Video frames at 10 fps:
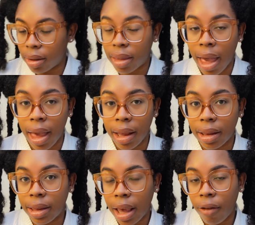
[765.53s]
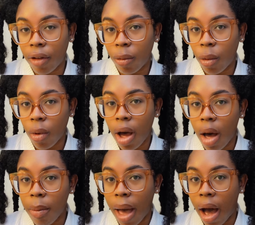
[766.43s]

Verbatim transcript: that Cécred will come